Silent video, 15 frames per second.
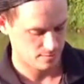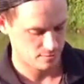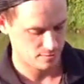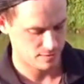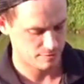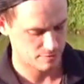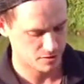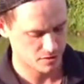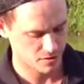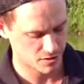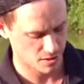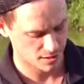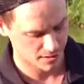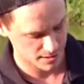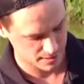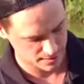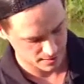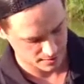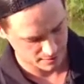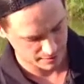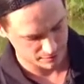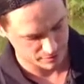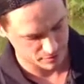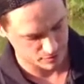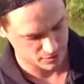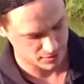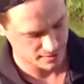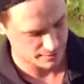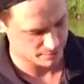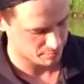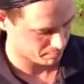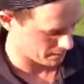different sizes, different hooks, different